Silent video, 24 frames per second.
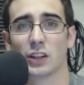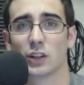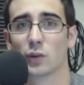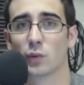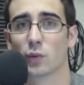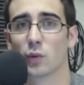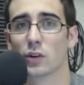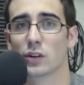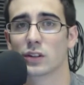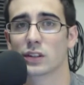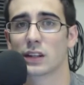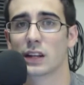Your
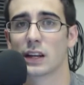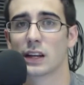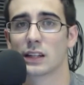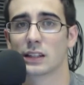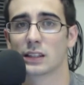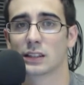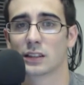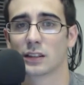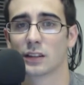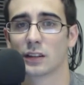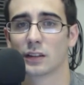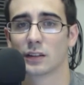worst
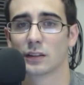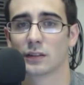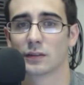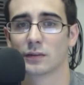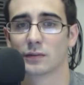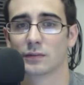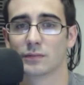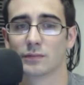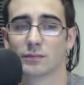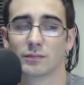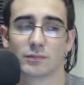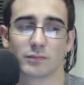case,
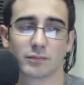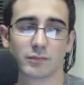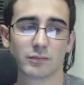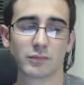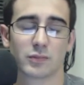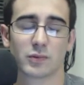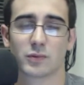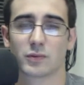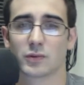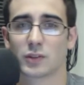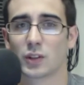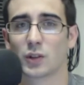
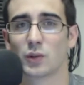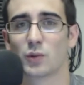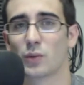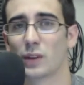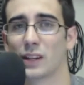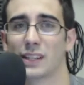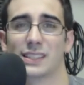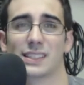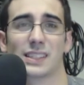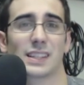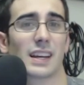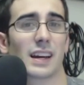2
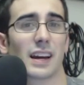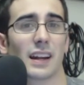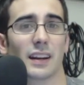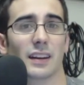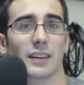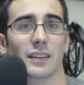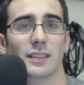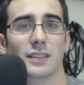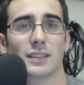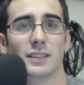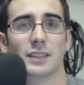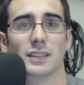wins
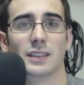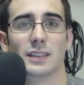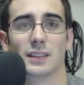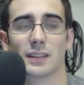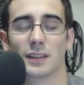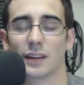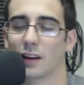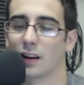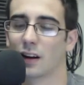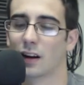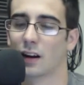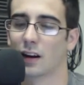again.
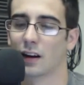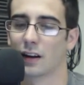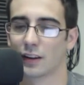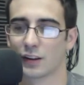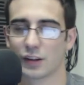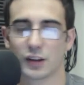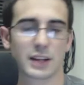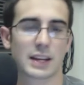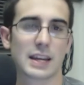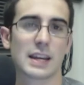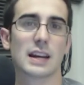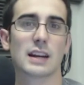
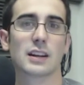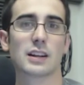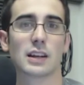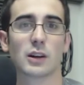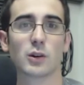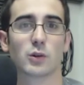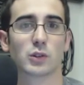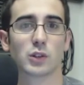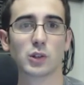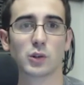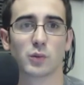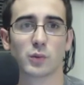You can't
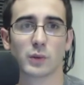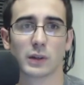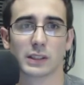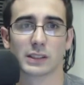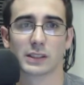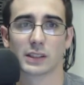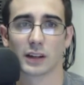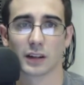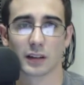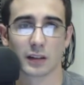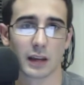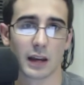go 2
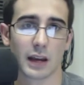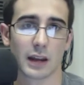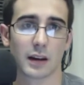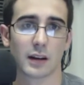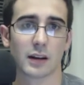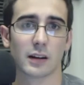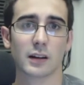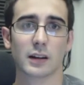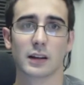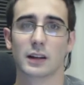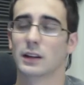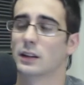wins again.
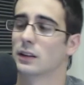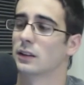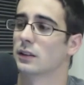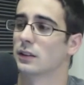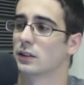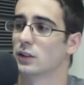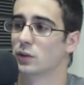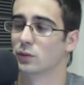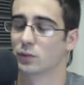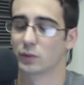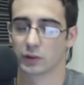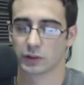
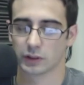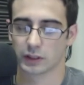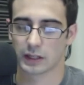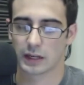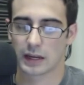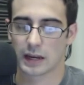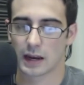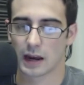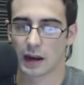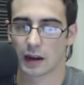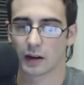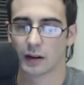You really
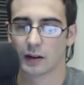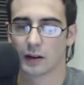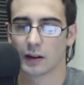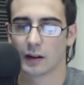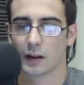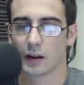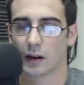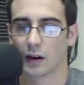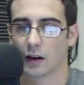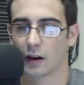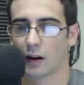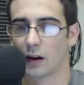can't.
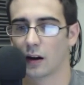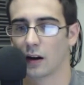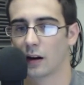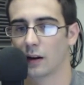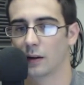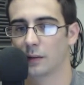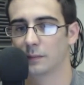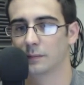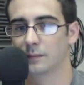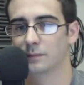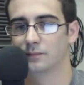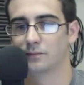
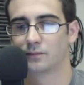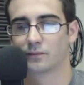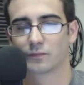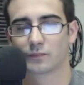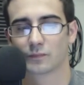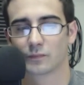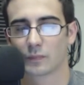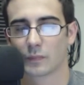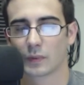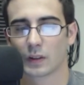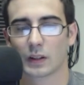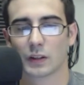
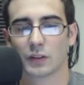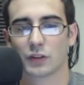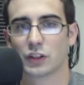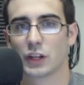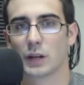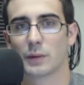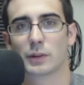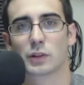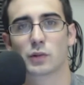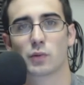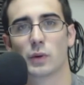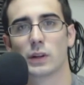
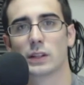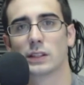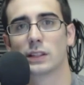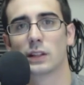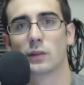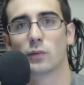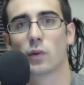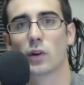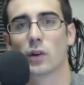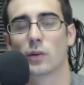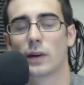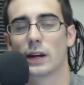Jameis
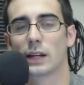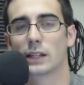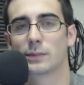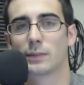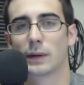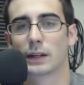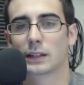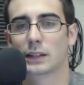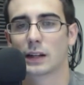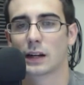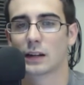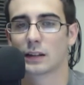Winston, what do I
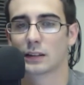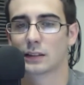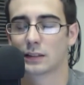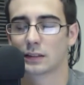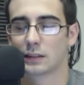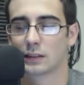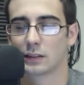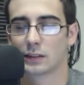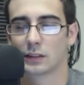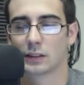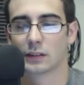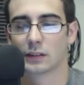expect out of